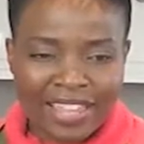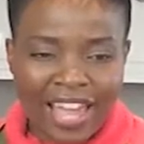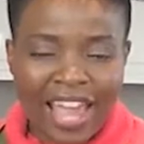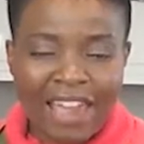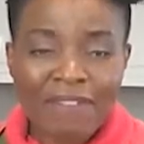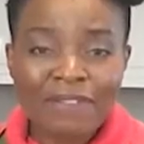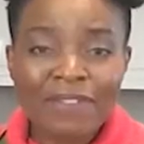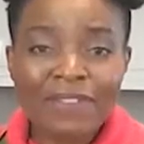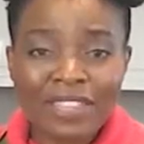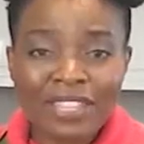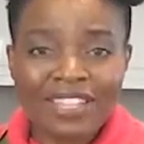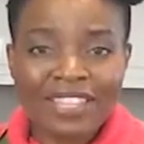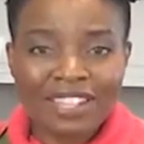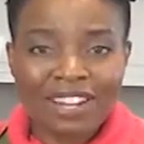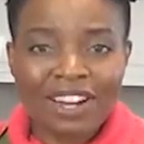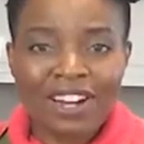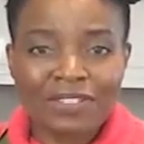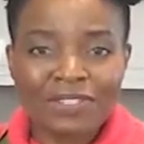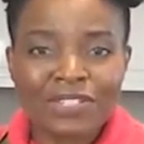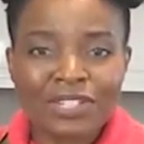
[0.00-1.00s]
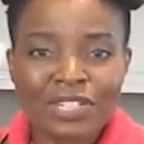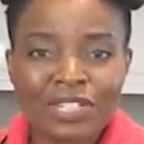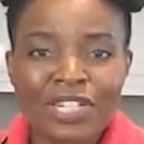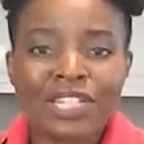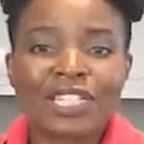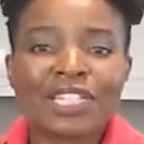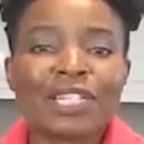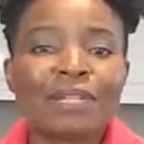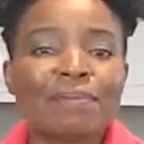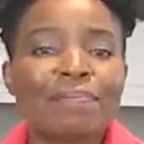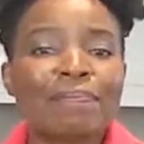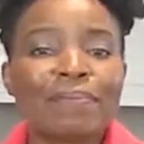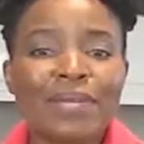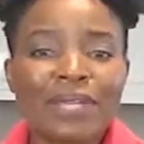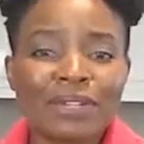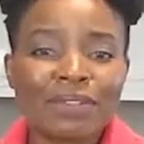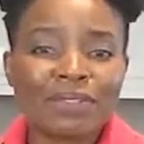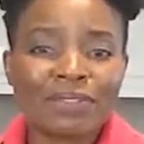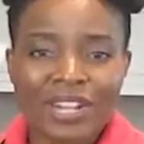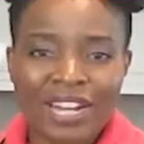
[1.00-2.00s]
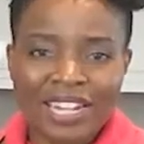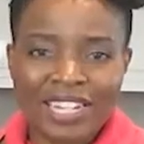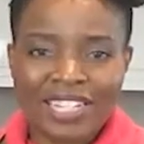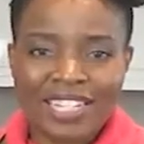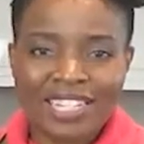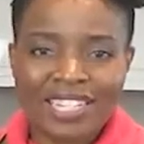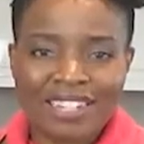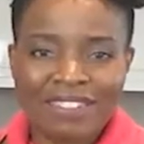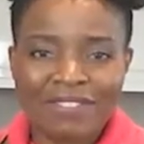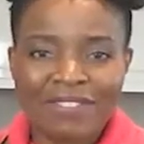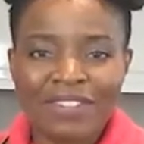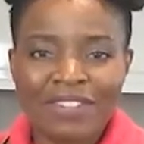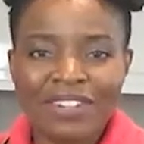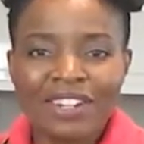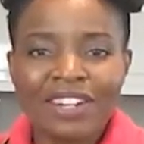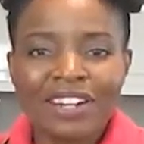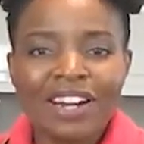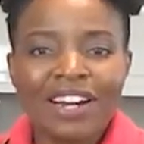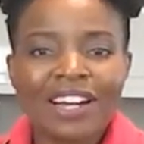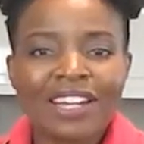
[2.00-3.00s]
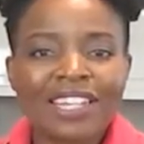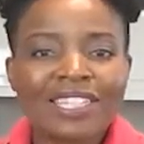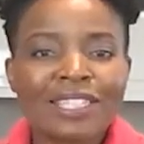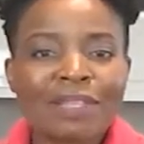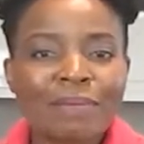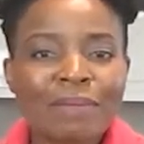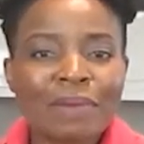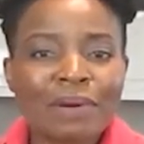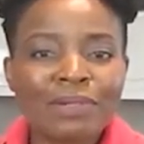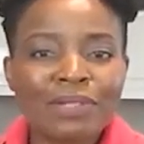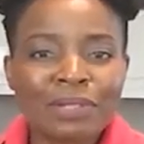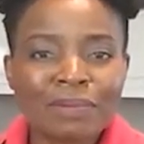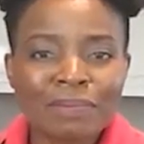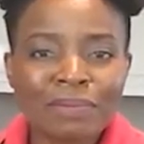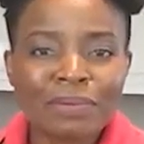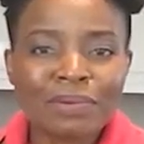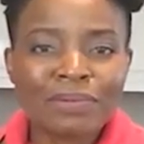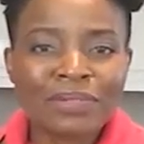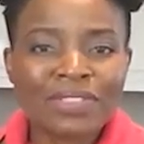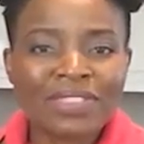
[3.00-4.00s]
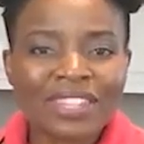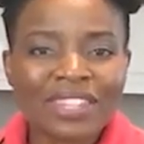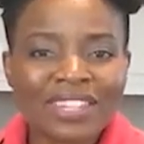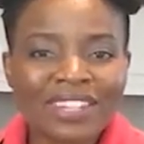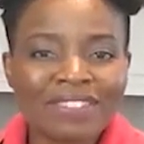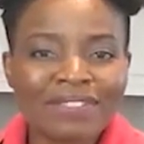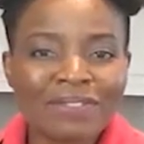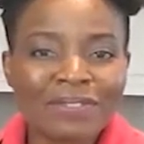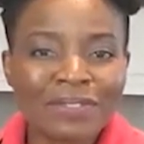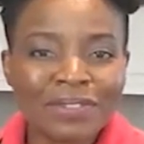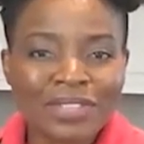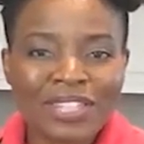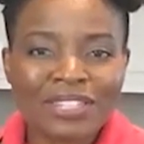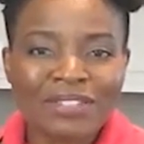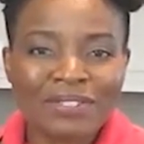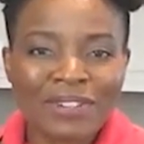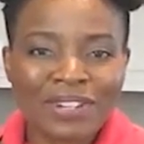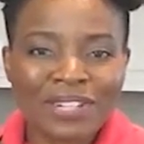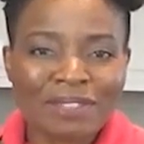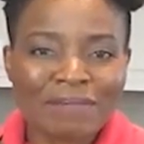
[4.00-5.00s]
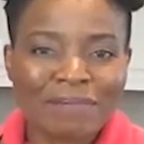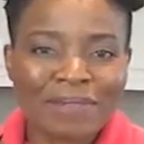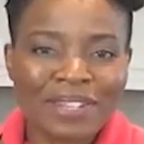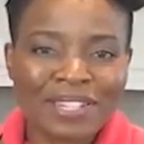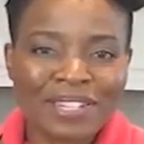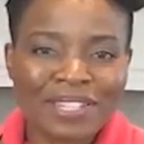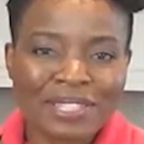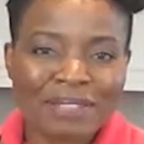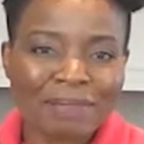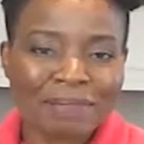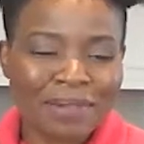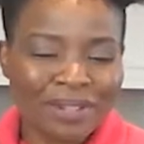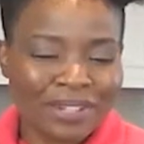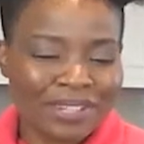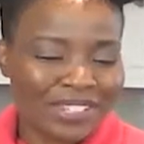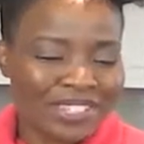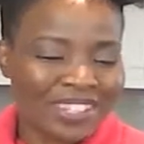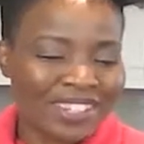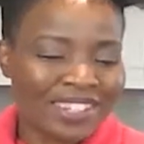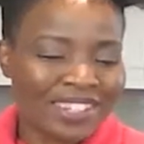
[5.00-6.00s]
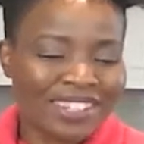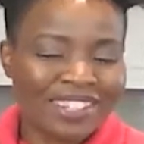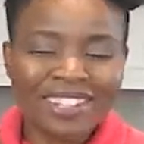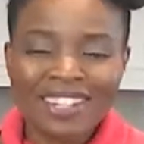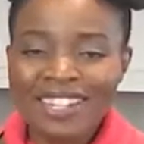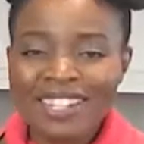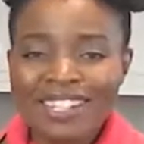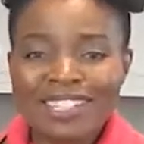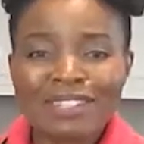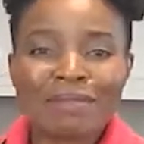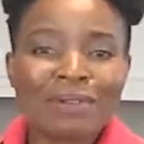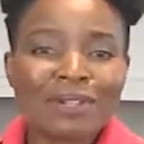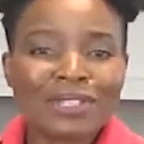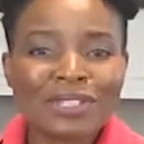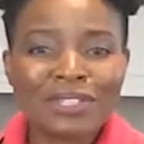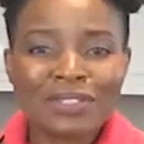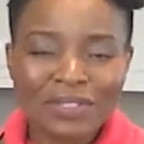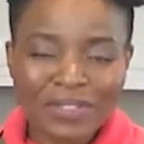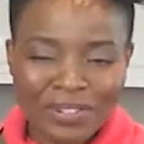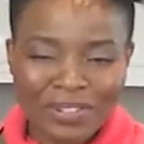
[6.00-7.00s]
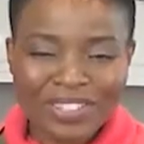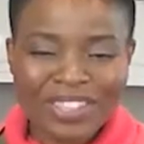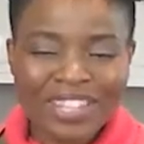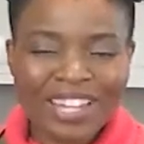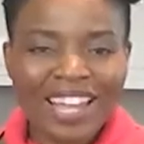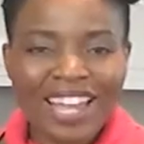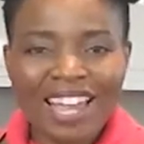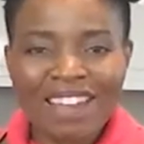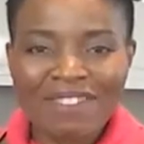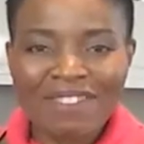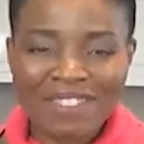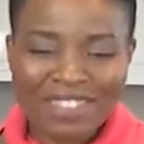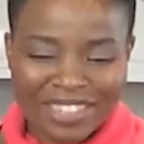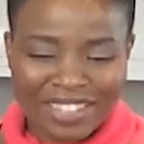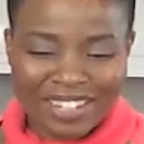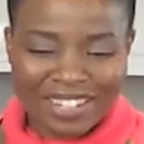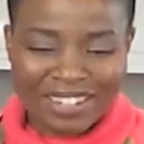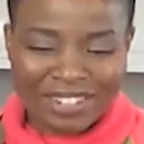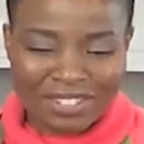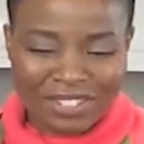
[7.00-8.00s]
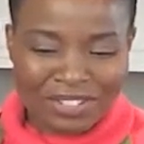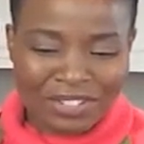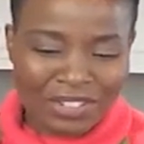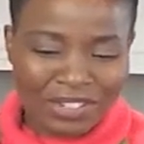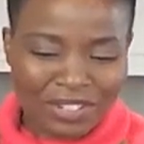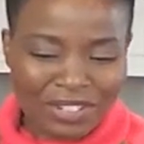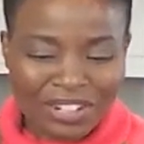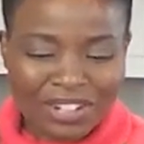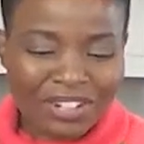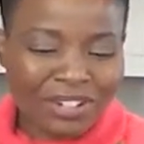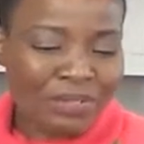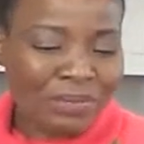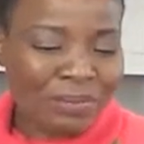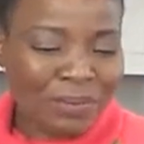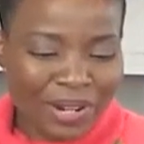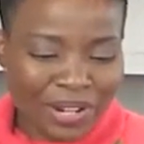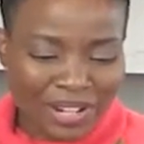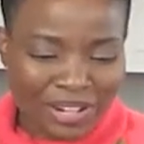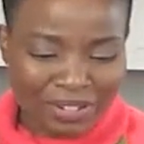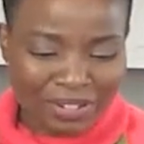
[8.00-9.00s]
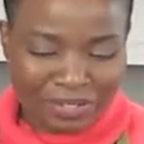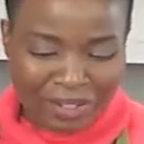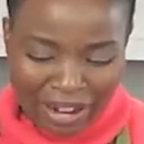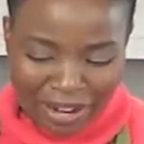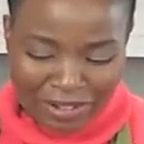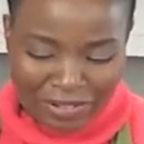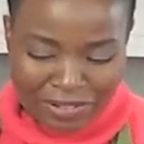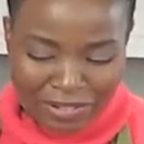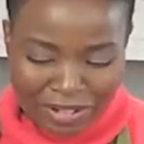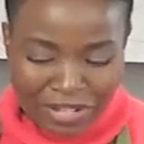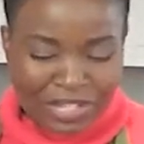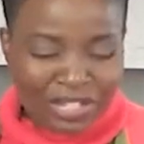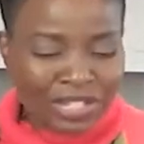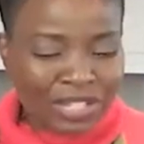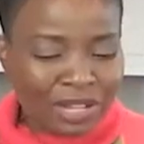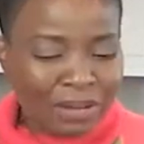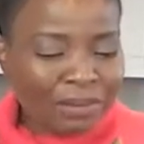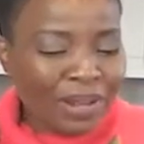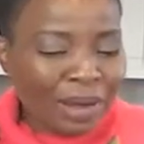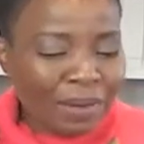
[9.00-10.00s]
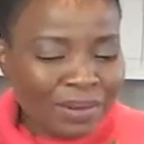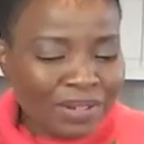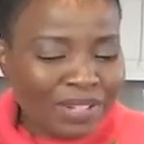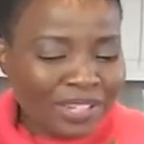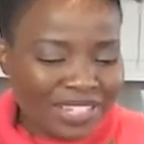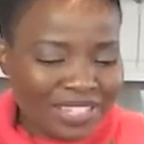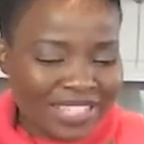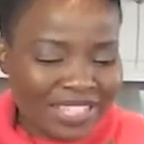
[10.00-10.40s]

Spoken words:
Everything that I've suggested, be creative. I guess the most important thing for this recipe is the plantain. So once you've got that, everything else you can kind of work around. So now I'm going to